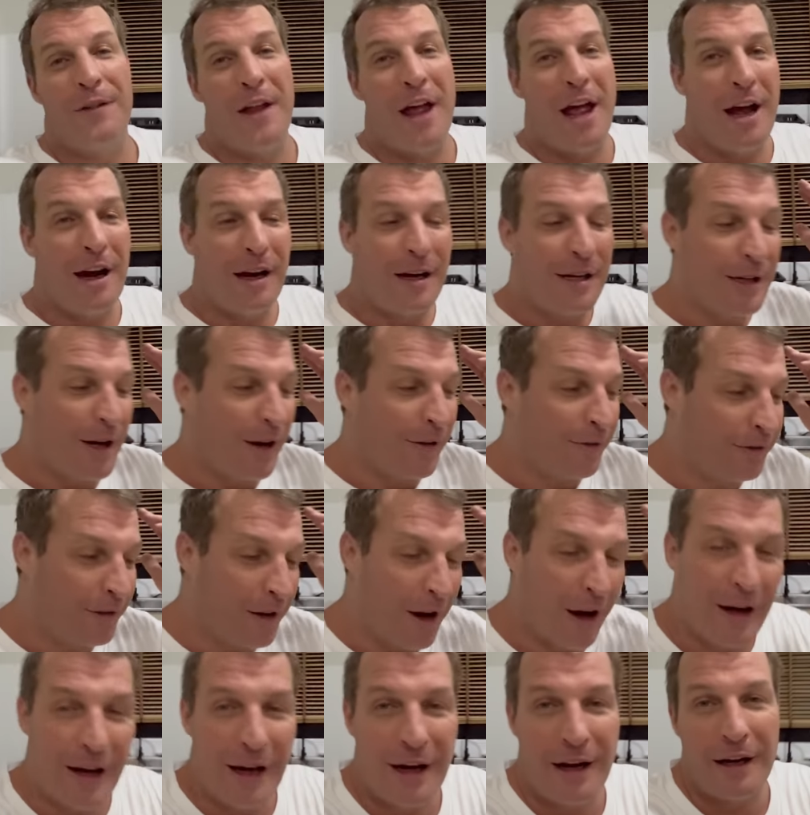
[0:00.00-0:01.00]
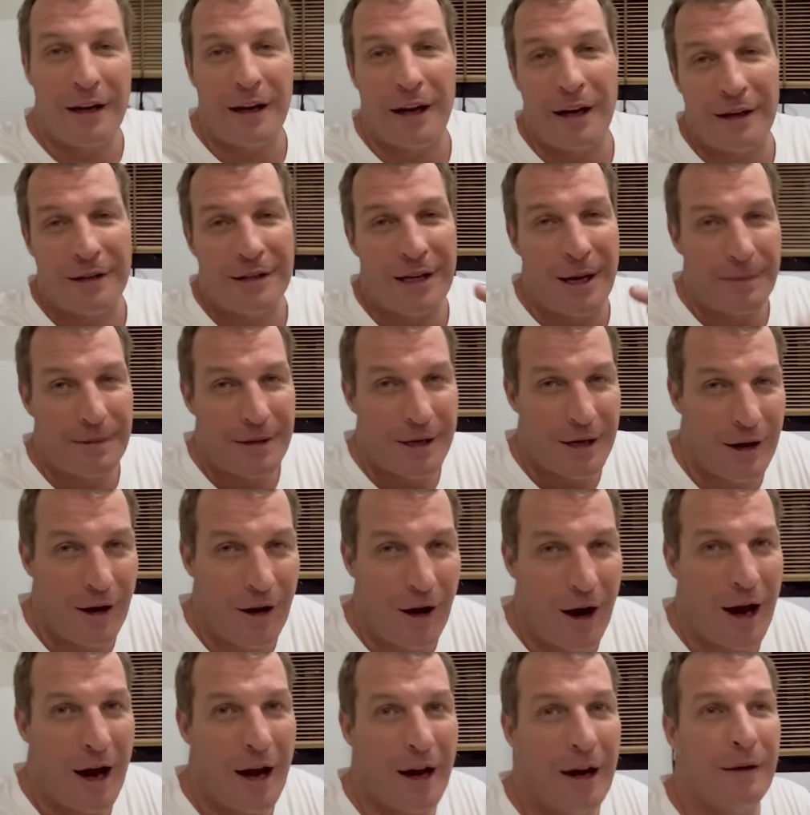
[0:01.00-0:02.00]
now because I need to get this up
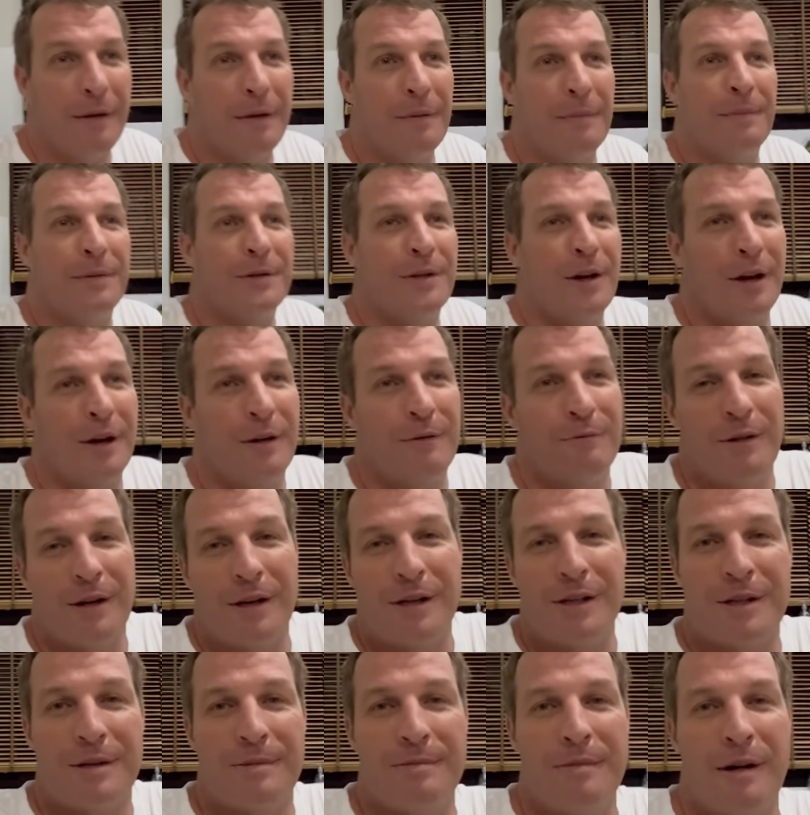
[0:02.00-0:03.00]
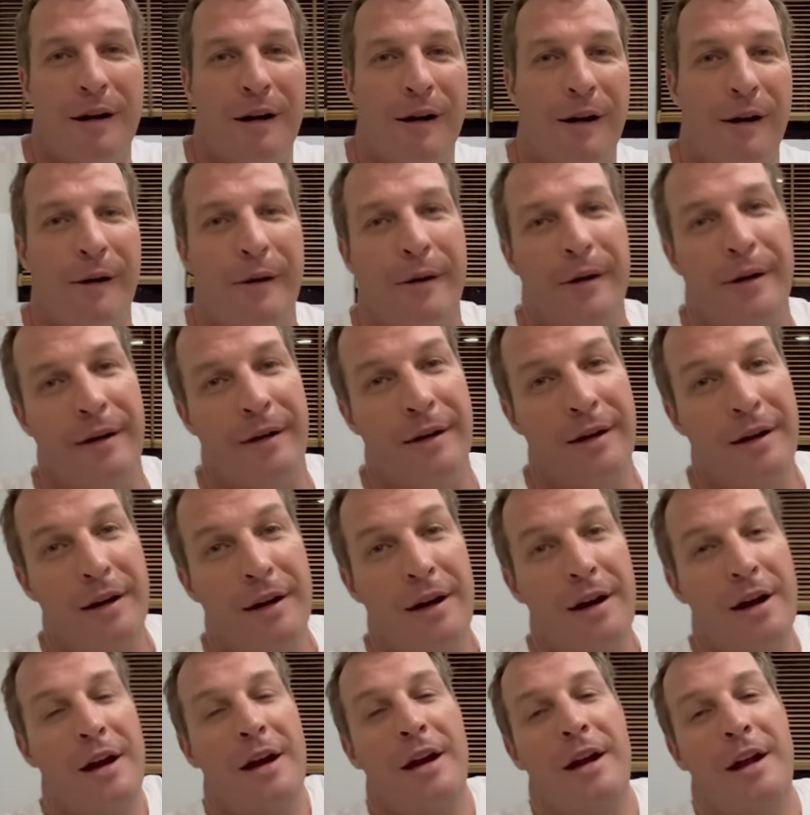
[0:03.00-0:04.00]
tonight so I can rest tomorrow and
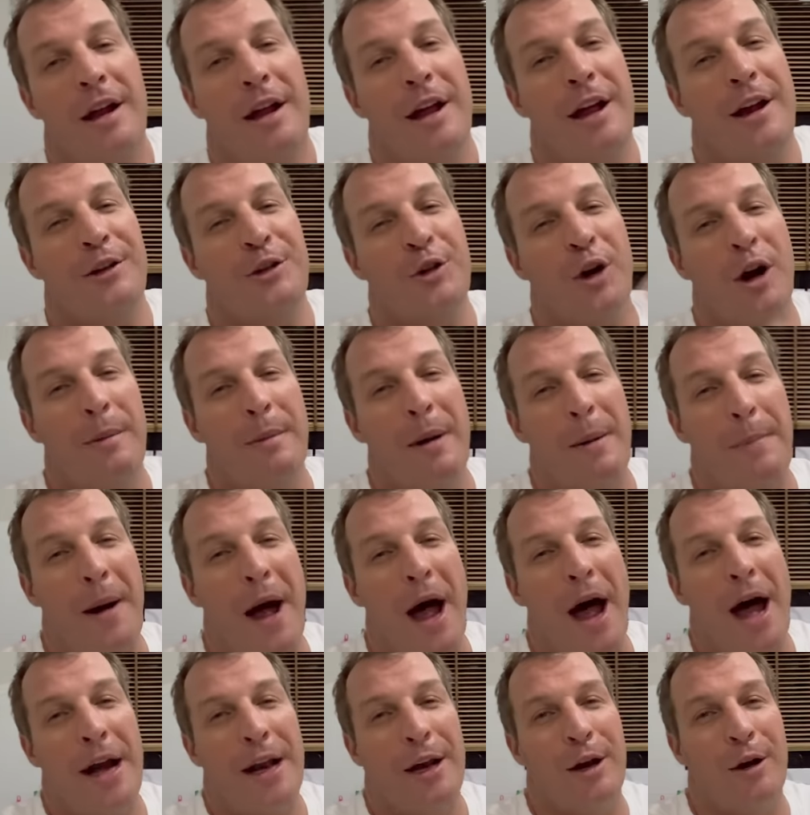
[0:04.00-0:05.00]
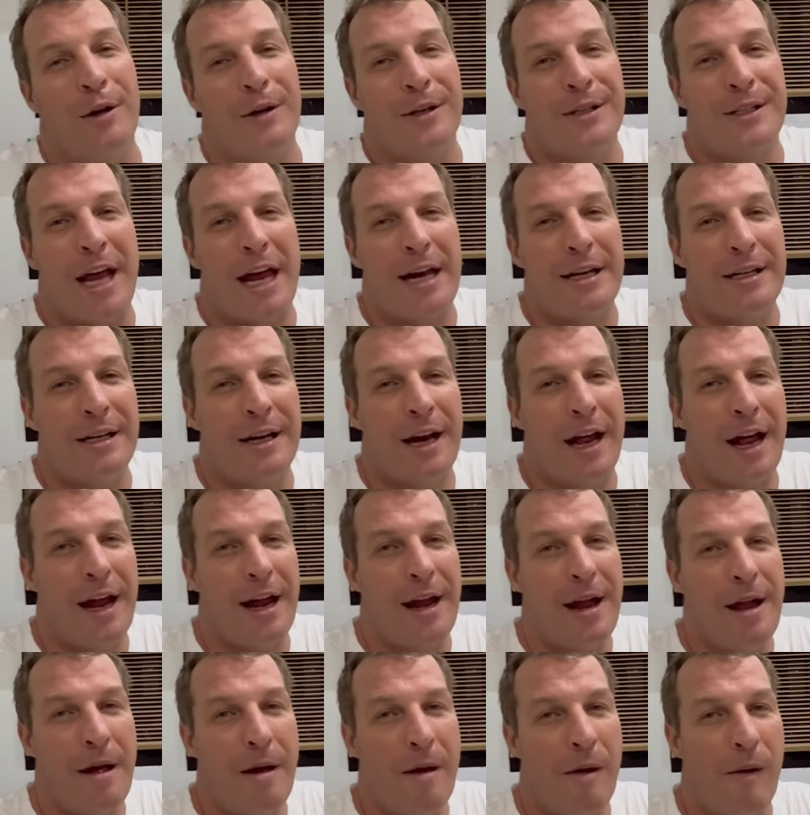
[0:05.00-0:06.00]
enjoy my party on
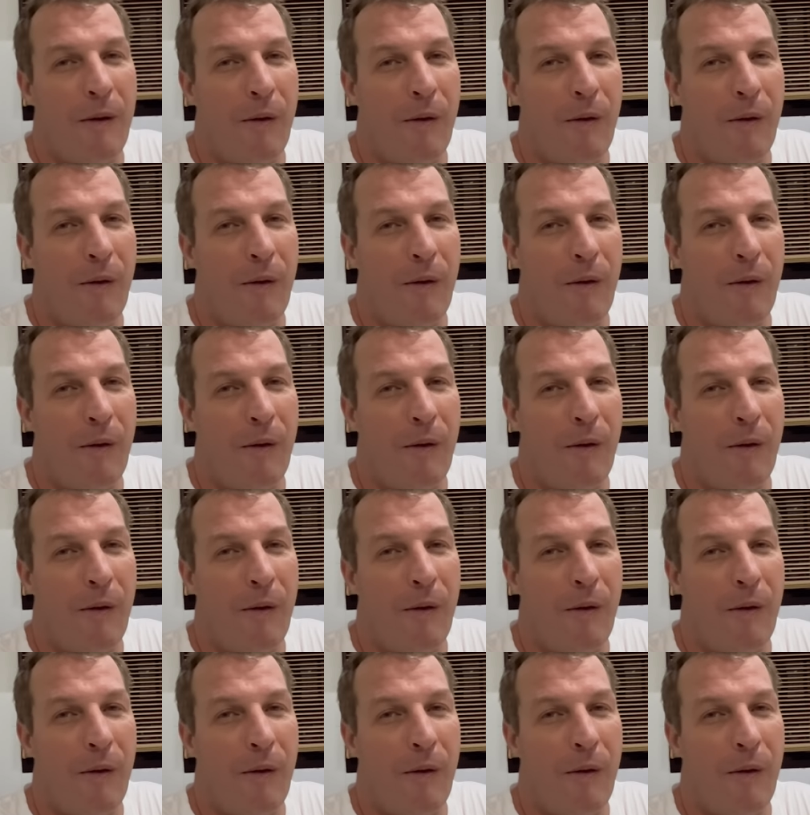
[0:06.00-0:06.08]
Saturday.